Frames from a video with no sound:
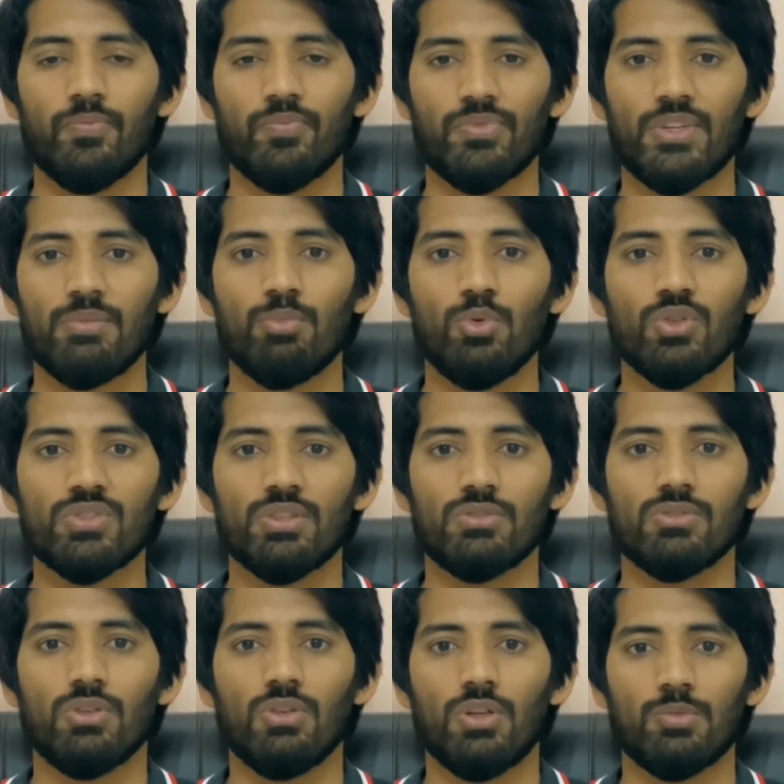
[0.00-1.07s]
the books are
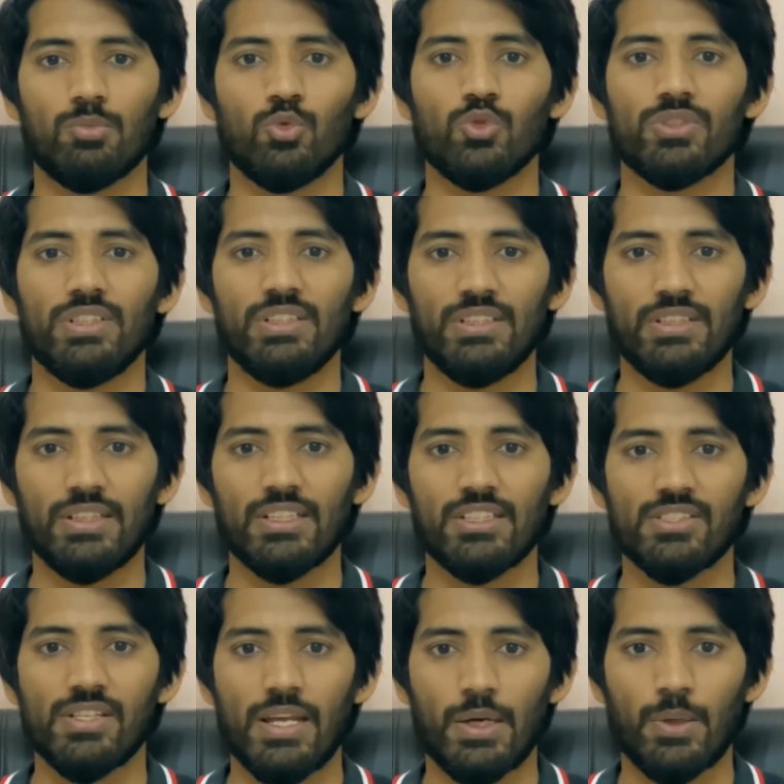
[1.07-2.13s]
taught mostly in
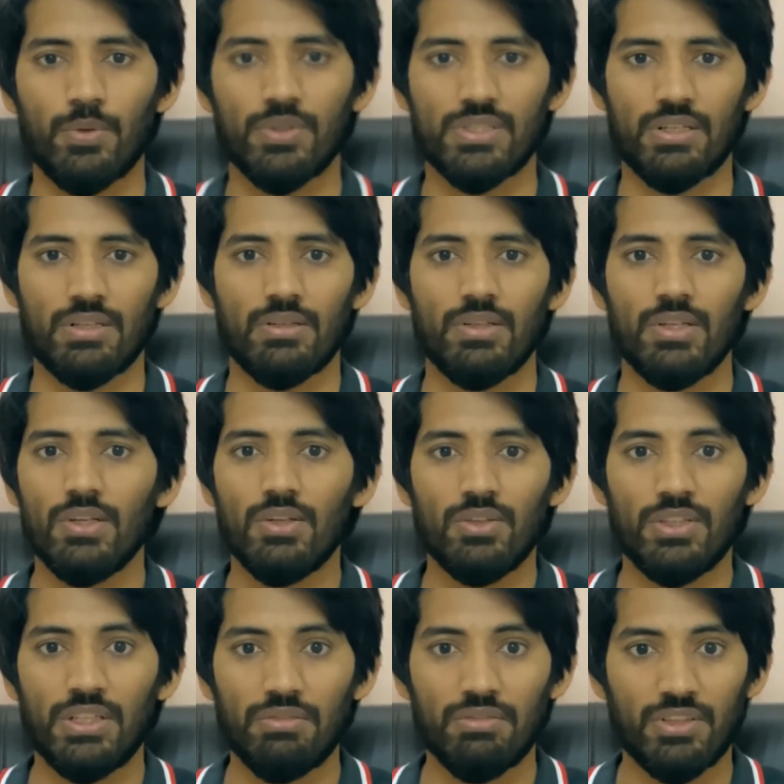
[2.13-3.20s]
English language, and
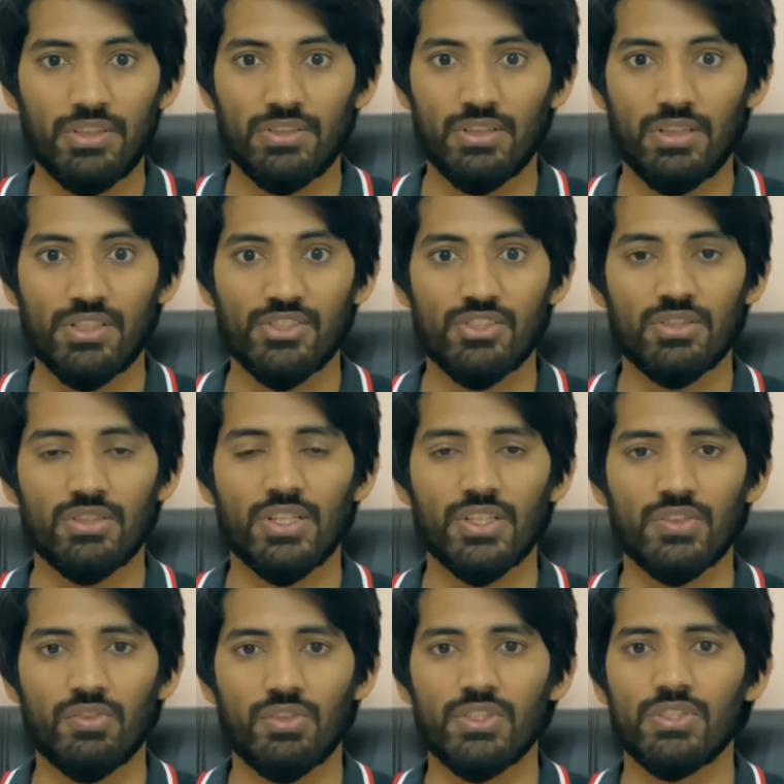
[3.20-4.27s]
even in the Asian
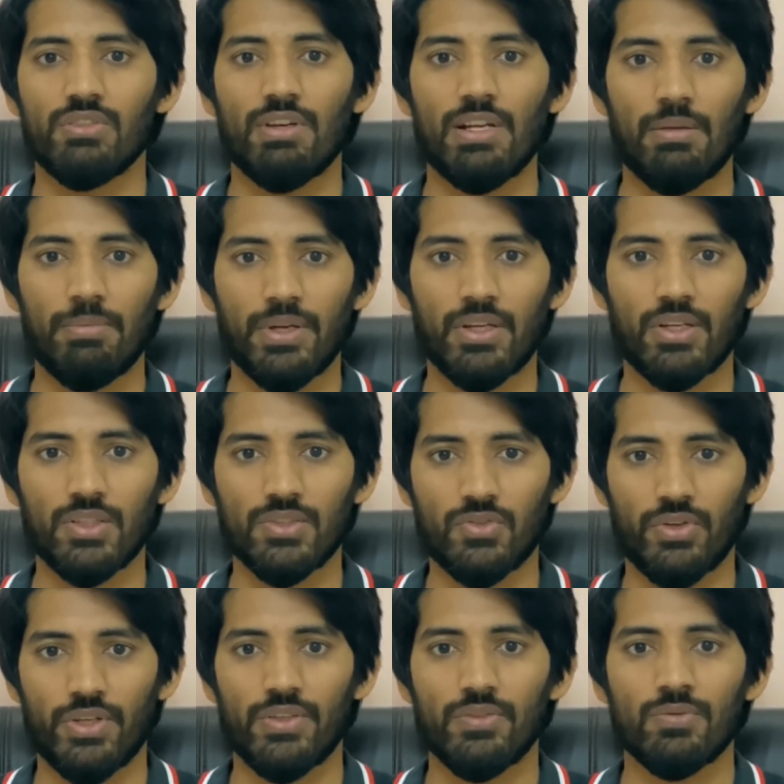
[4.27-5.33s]
countries, developing
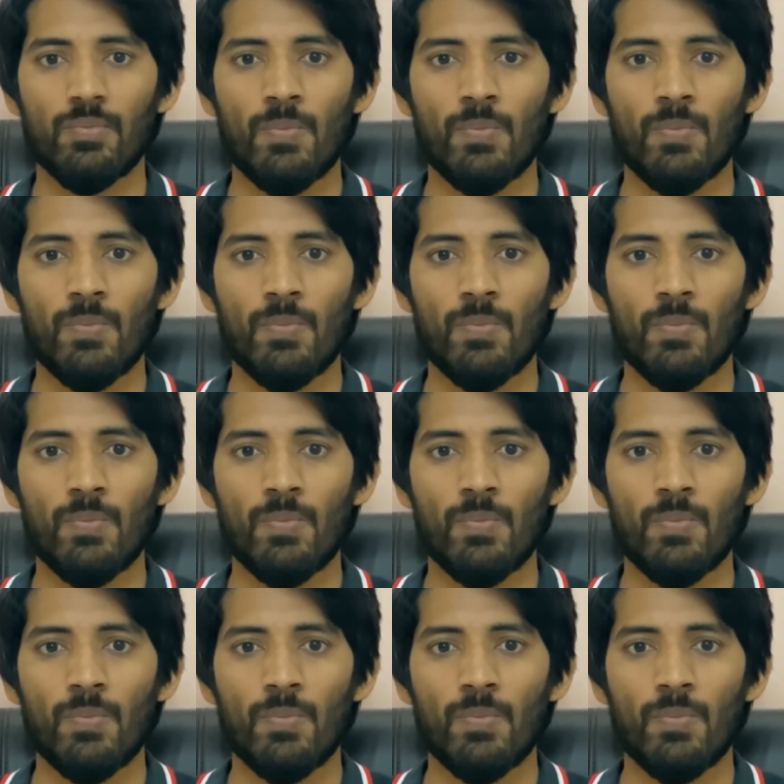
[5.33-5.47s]
countries.